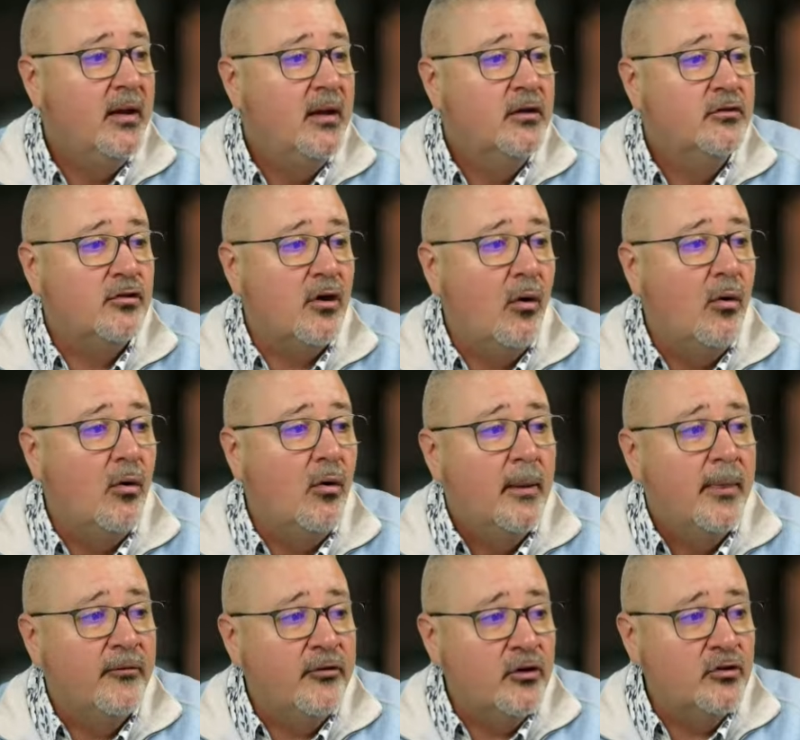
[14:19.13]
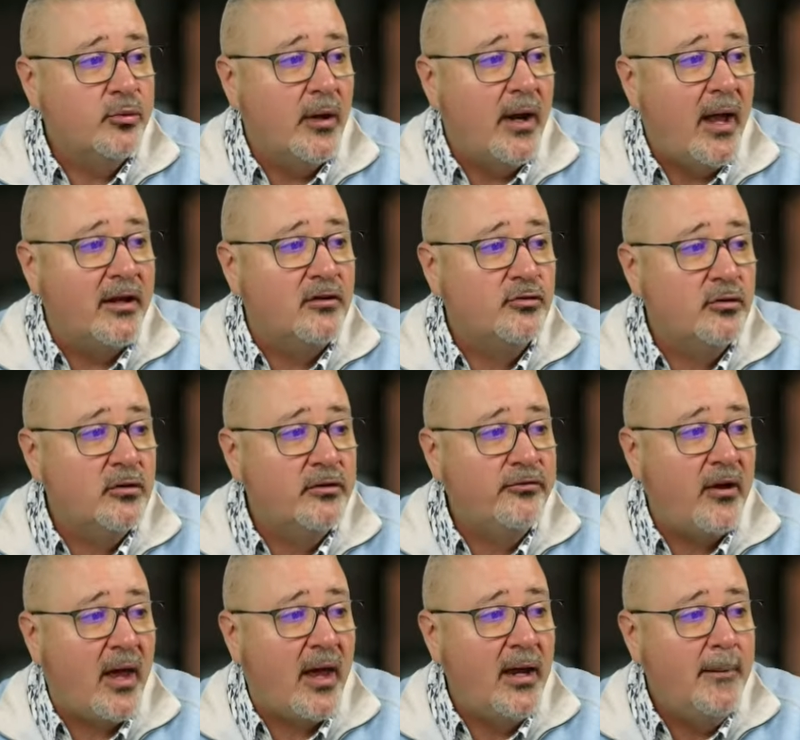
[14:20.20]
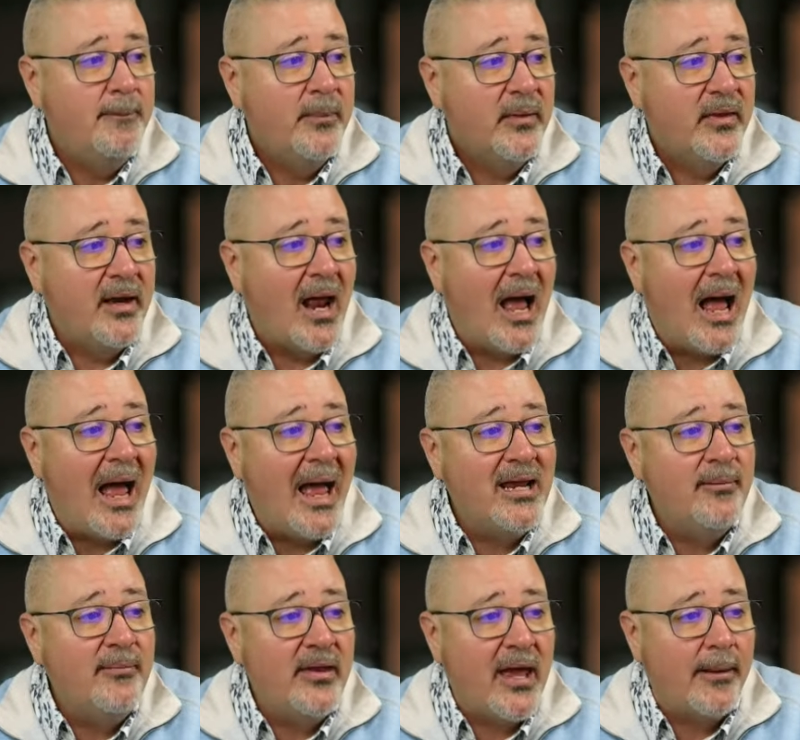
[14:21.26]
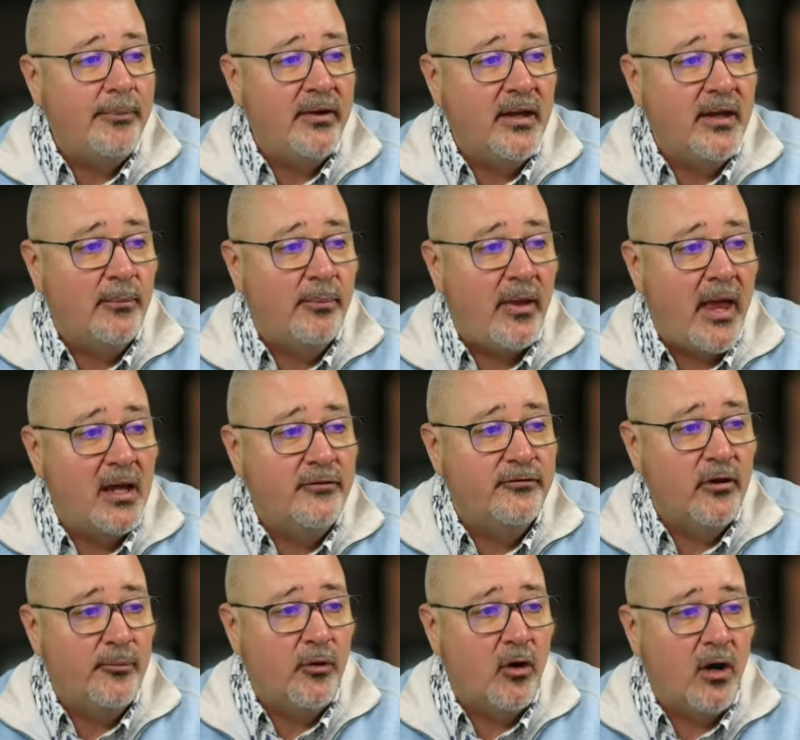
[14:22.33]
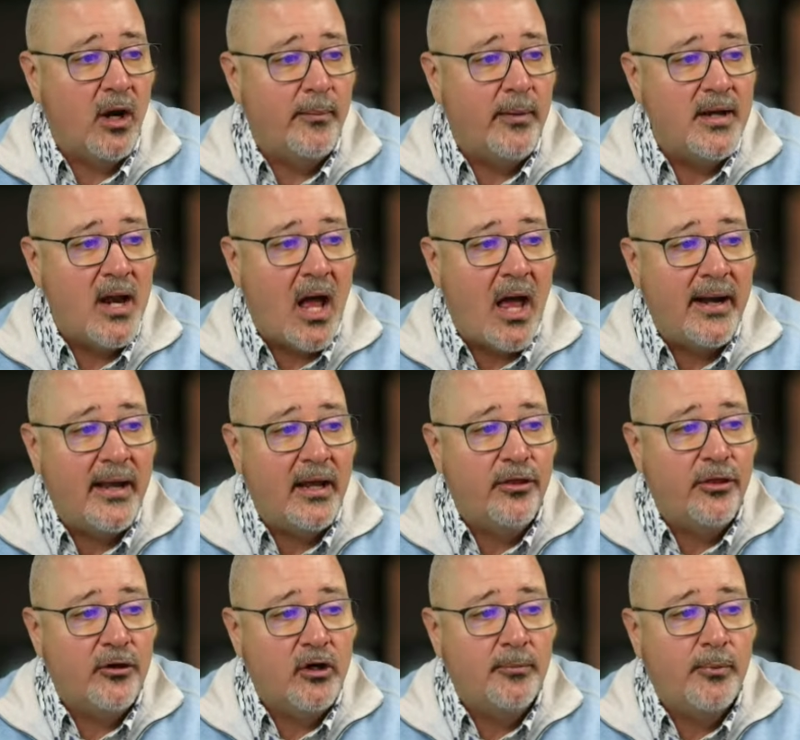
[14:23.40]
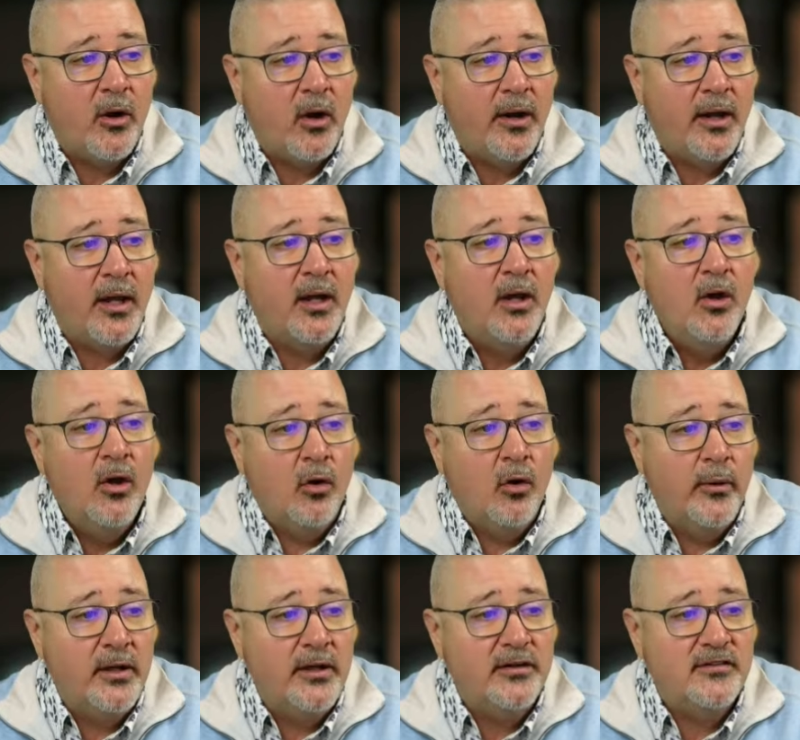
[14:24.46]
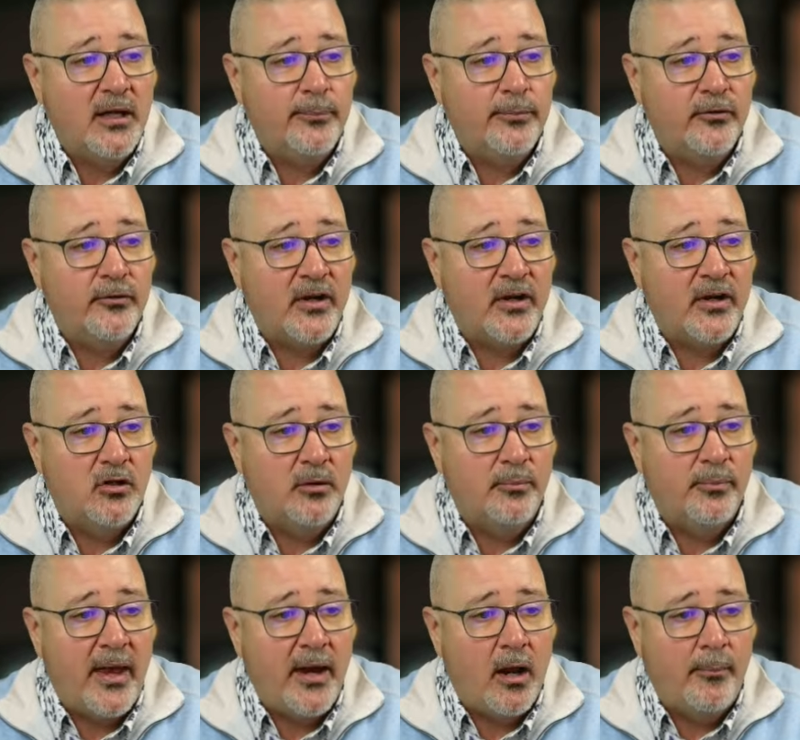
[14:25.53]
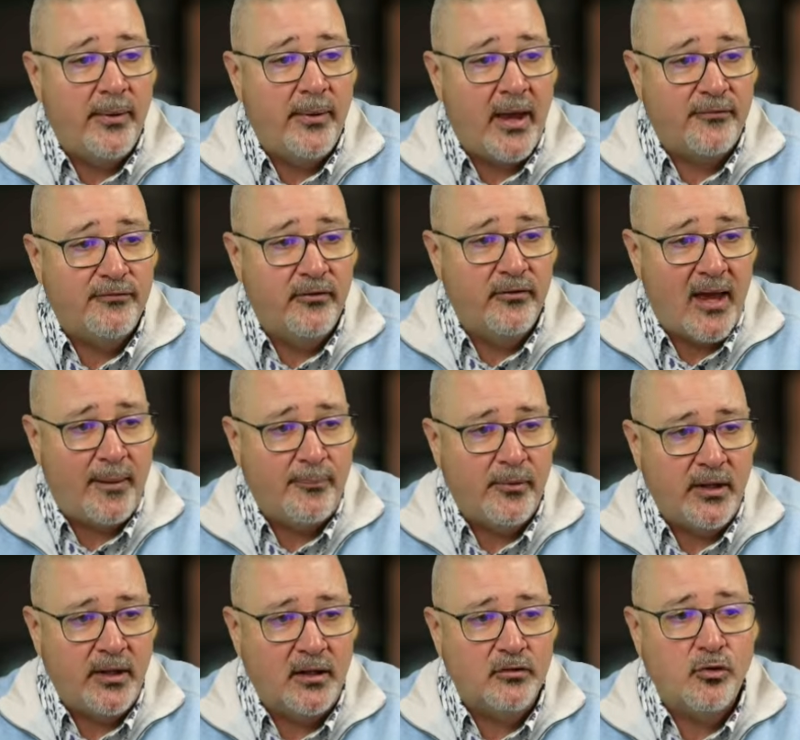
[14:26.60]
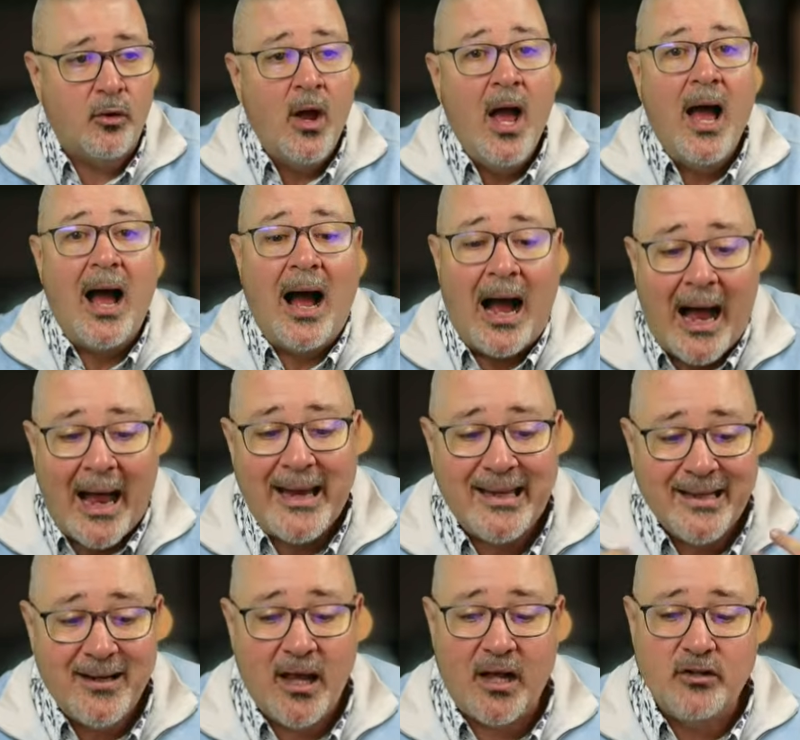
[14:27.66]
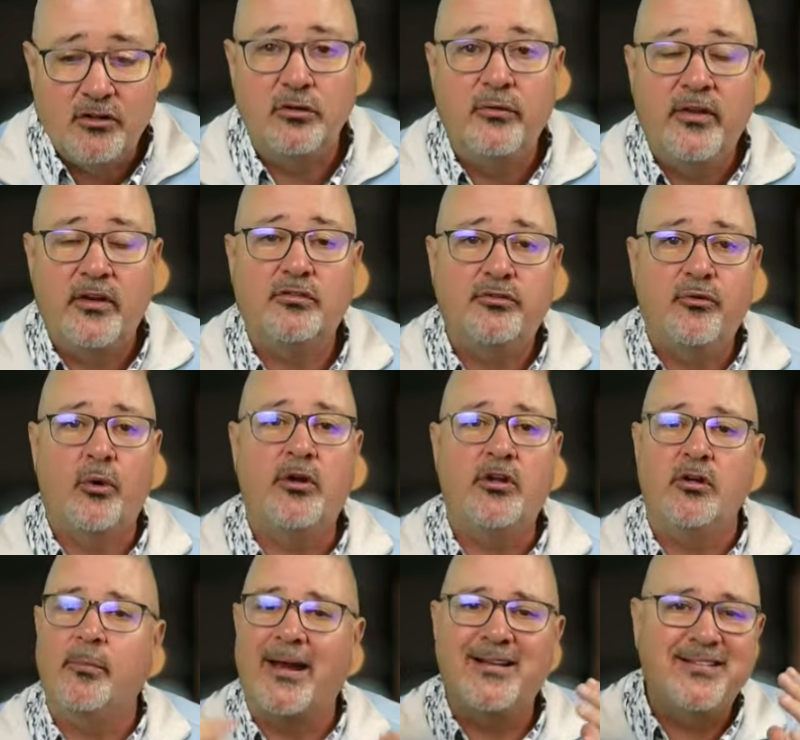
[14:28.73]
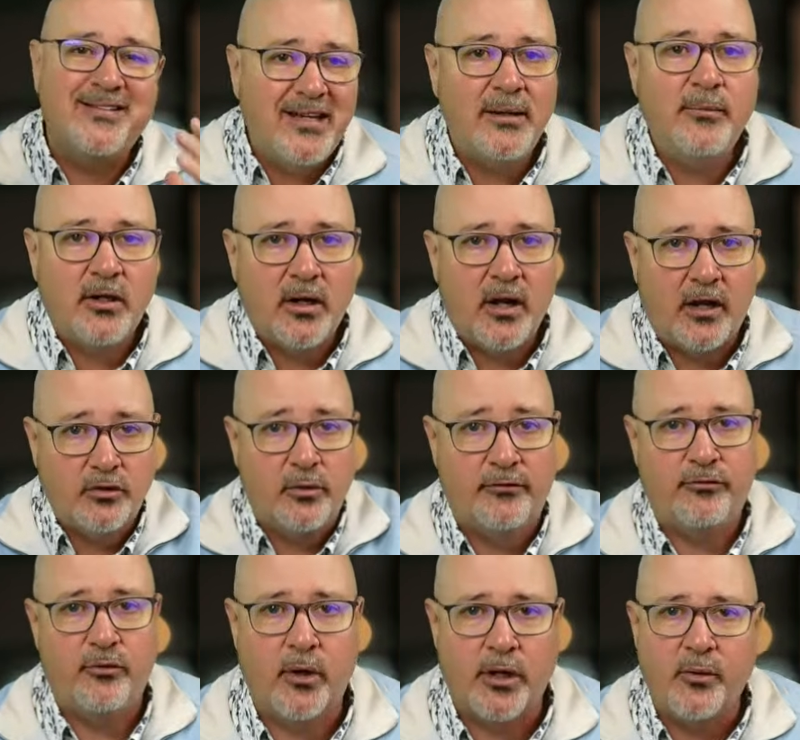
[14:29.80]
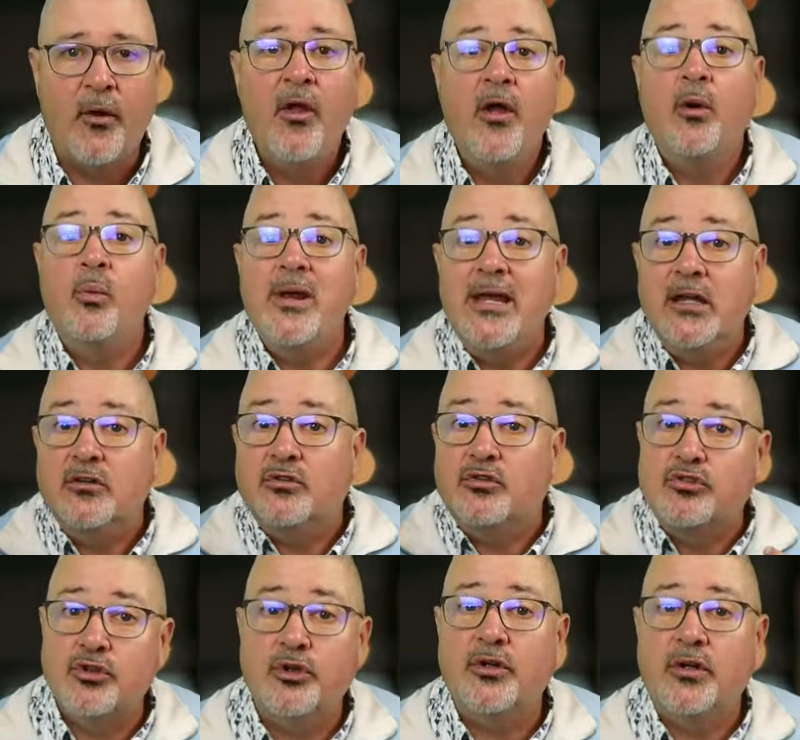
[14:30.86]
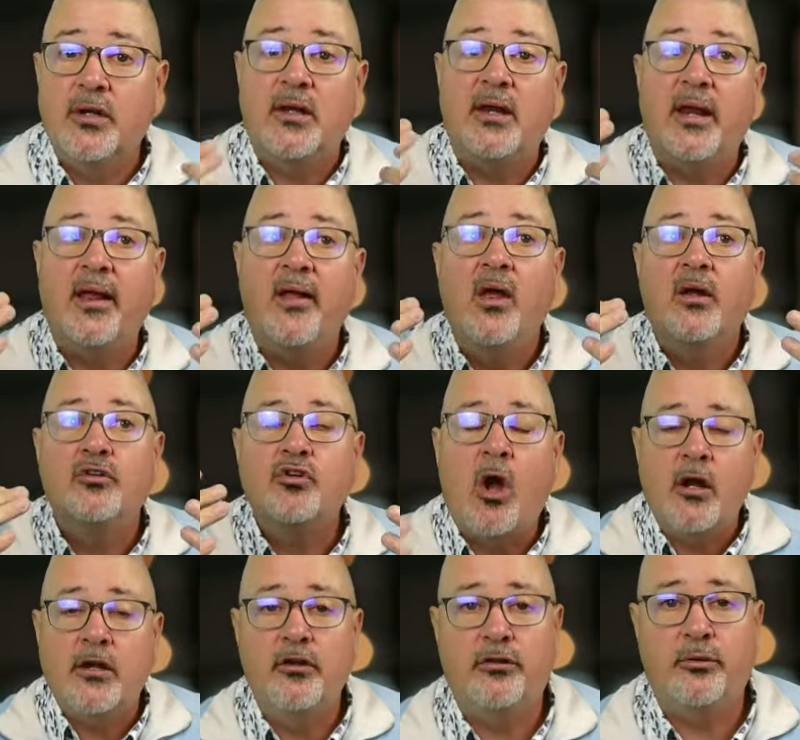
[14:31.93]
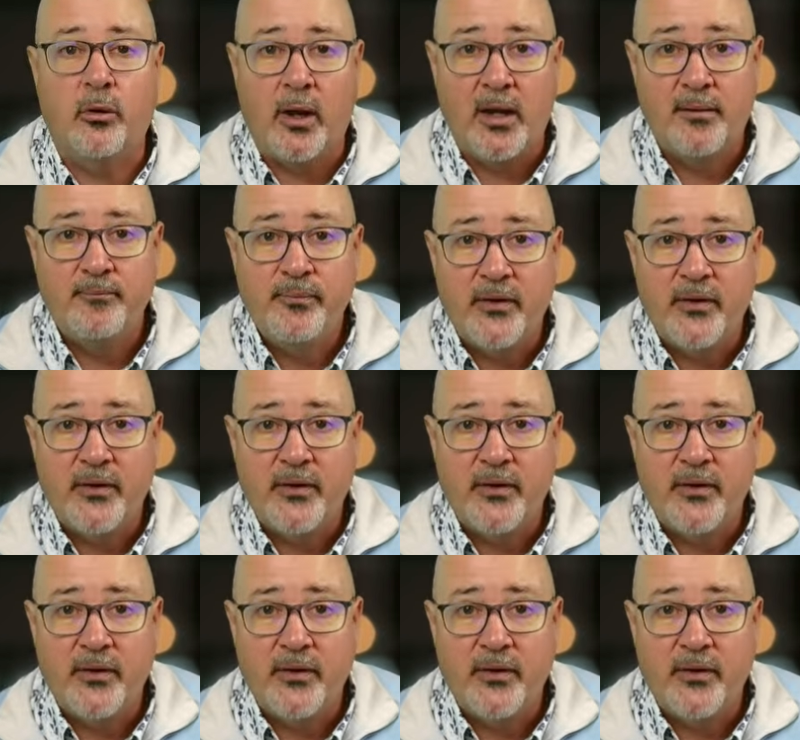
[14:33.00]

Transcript: So the first one, I certify that I am the applicant applying for the program and not a third party or real estate professional applying on behalf of the applicant. So I cannot do this for you. My team cannot do it for you. We can certainly talk you through it.